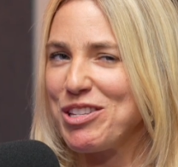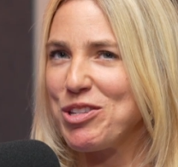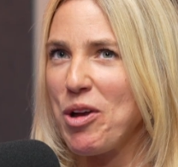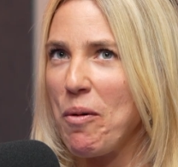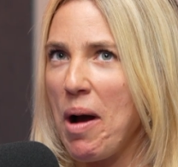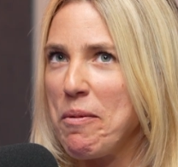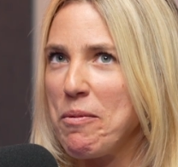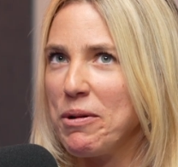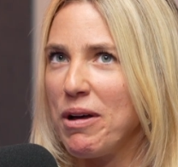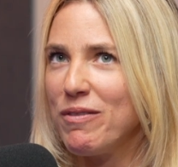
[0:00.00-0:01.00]
so I
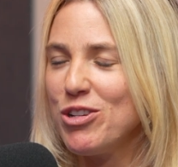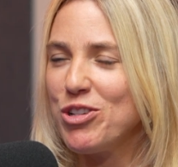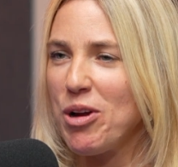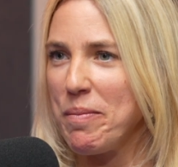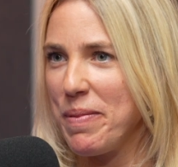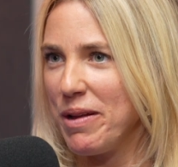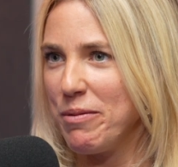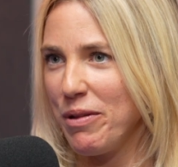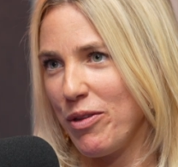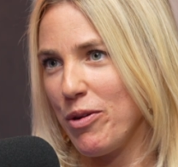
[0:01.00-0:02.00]
would love to jump in
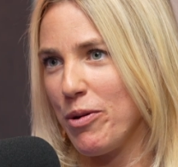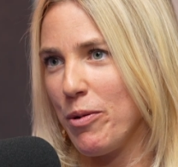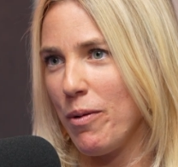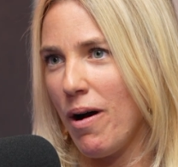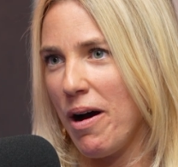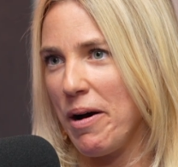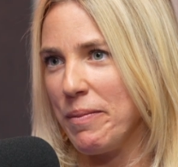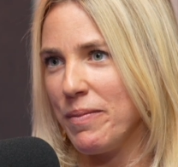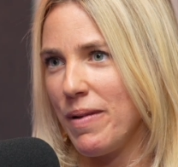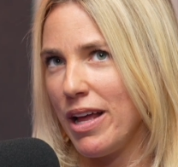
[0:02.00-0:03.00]
with you
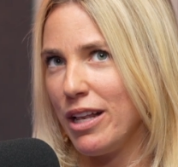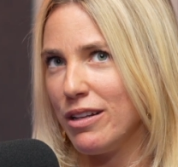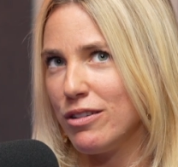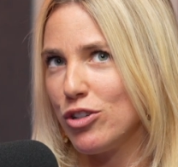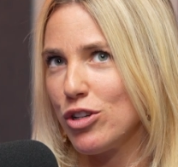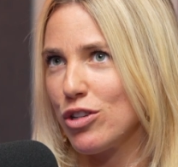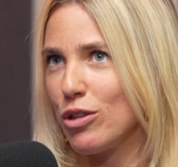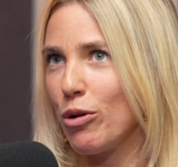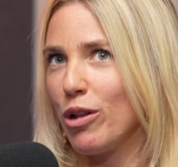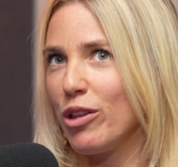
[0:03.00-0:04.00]
and just
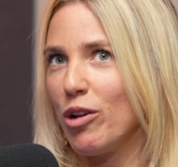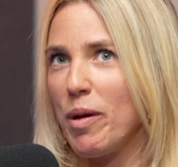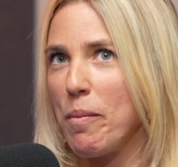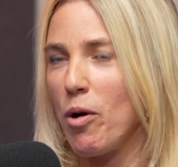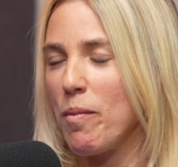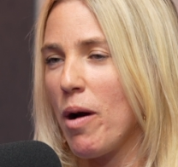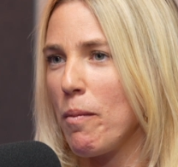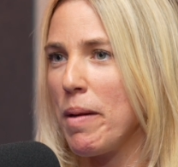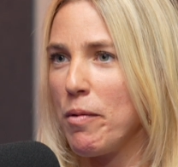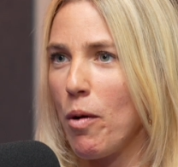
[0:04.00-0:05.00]
learn a little bit more about
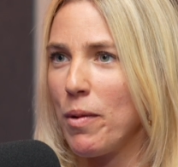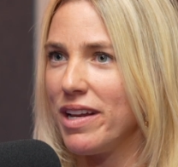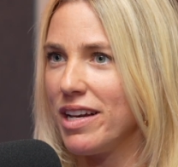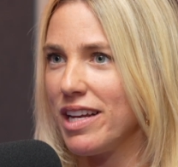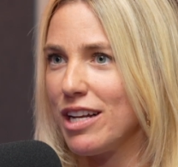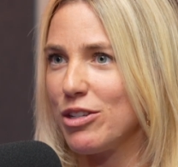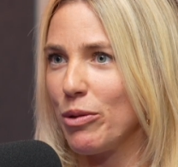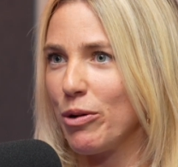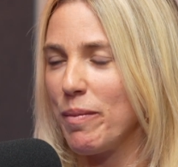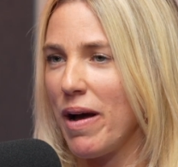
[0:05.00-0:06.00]
maybe what we didn't get to
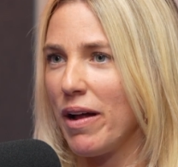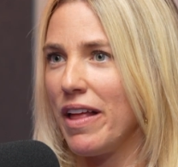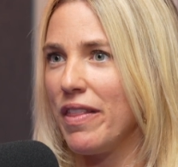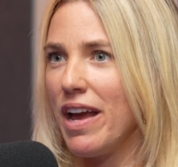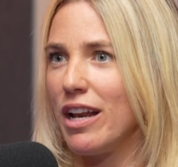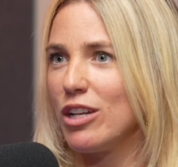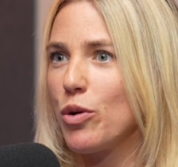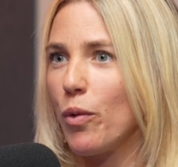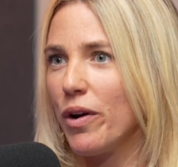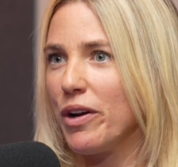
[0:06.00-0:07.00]
learn about in the
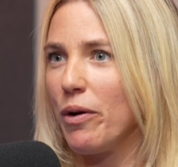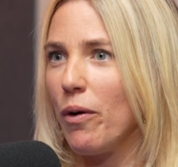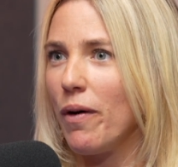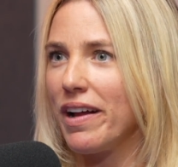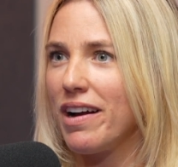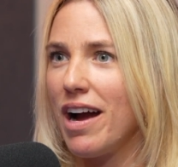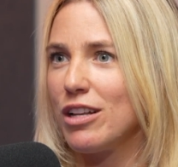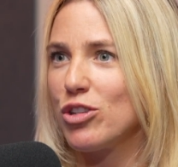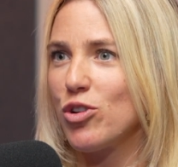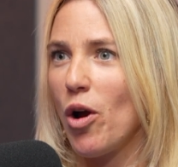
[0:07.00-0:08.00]
editorial and kind
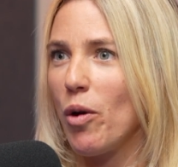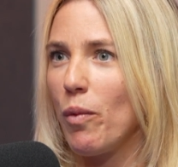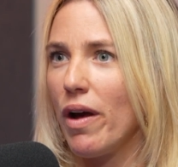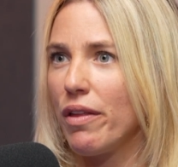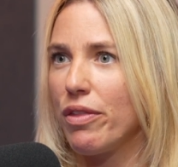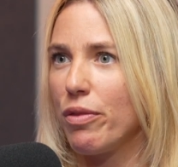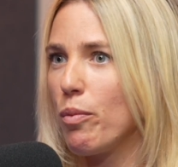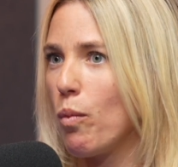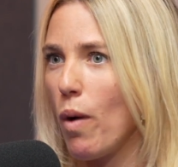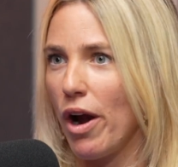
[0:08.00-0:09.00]
of start with
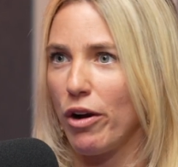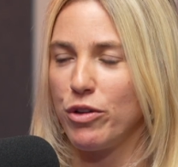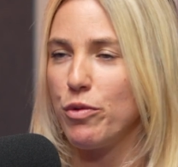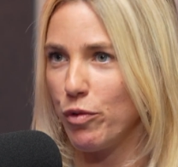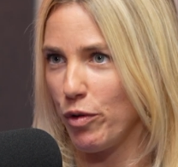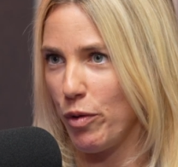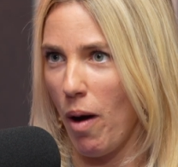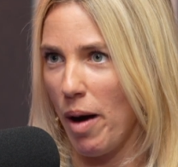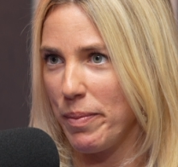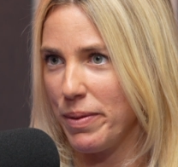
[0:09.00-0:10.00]
where you grew
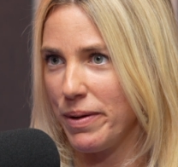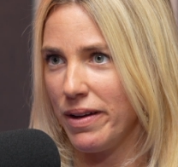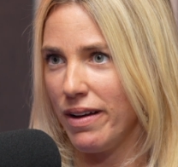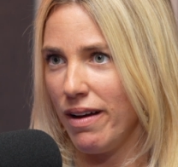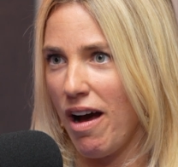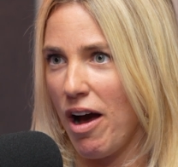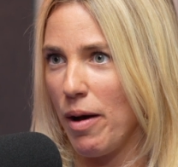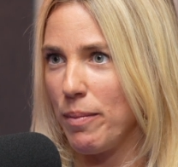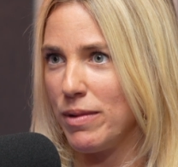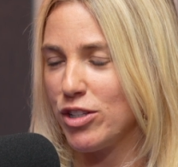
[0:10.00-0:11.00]
up.
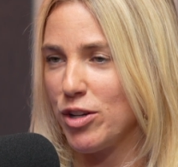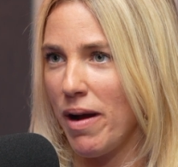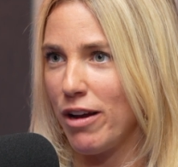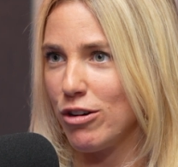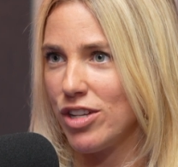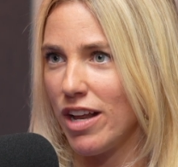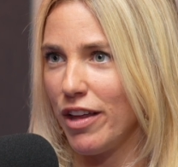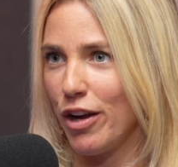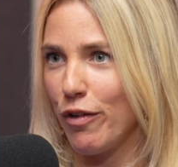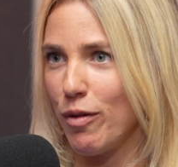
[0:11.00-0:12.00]
It's to my understanding
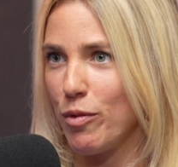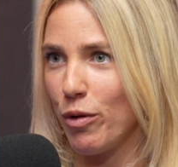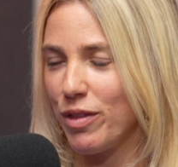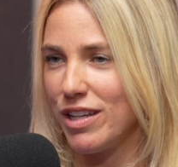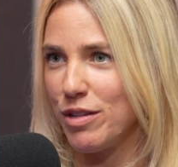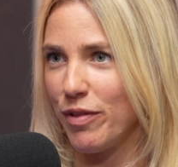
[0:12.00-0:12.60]
you're from Northeast